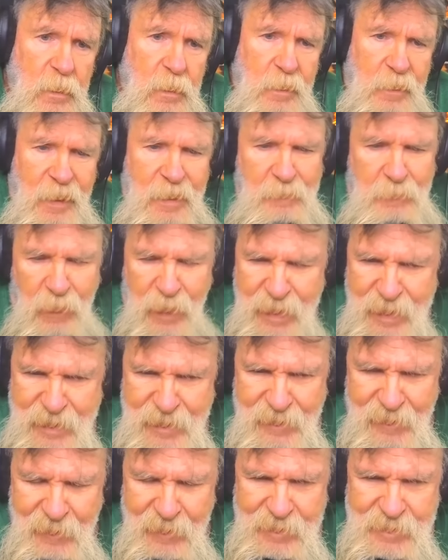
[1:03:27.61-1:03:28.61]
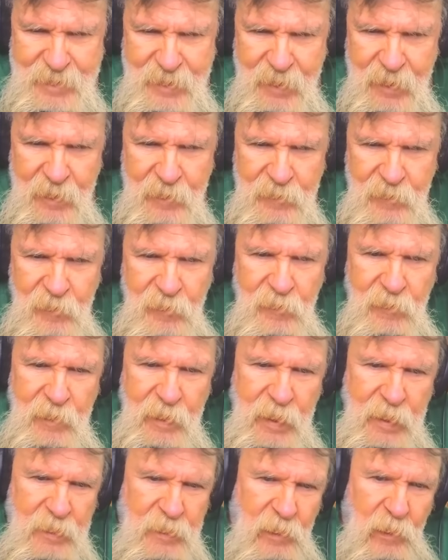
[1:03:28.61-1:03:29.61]
They'd play cards together and
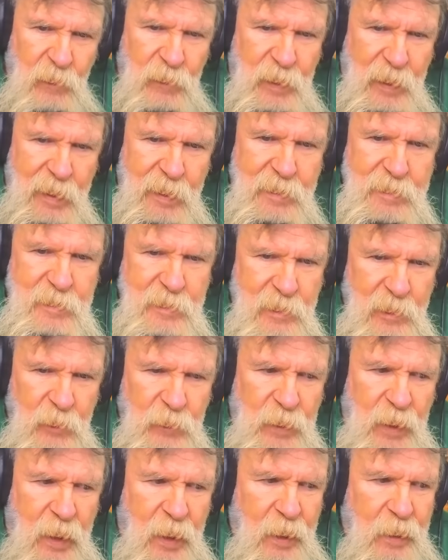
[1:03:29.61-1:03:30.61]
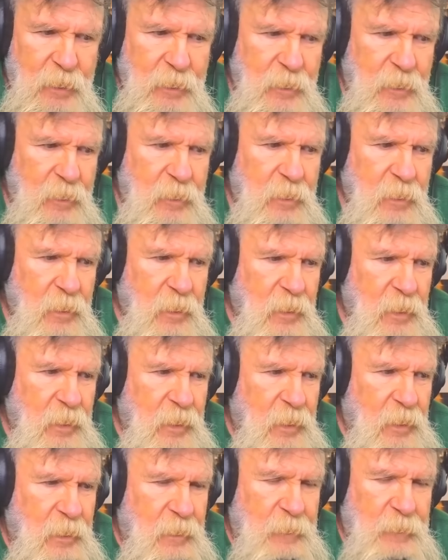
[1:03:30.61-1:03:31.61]
they'd do this and do that and
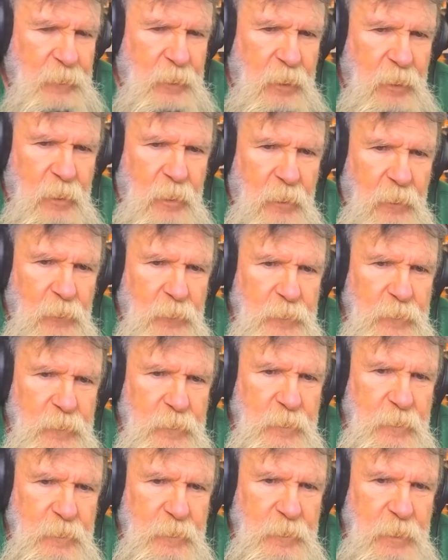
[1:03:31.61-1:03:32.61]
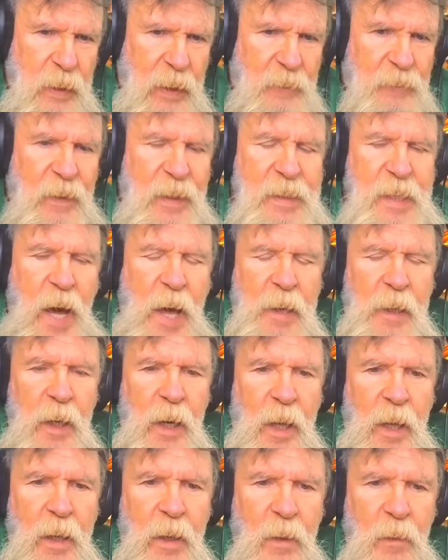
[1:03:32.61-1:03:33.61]
you know, and they got
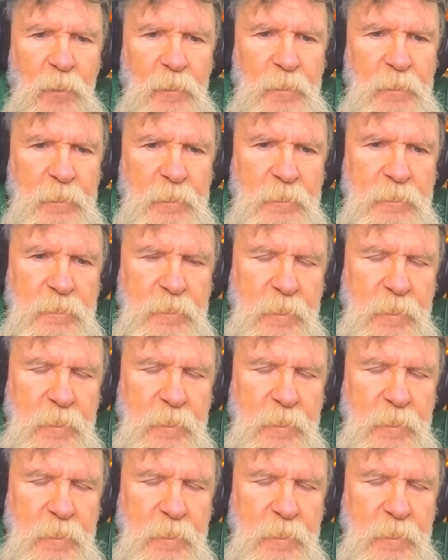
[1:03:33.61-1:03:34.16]
along